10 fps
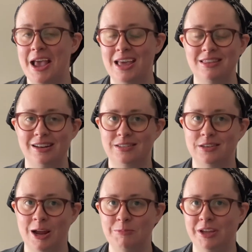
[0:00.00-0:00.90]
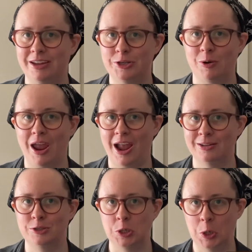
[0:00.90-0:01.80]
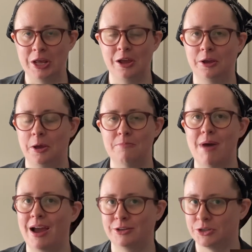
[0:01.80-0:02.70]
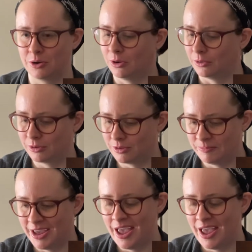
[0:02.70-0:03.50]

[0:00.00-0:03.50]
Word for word: and that it's time to get your hands dirty and come back to earth.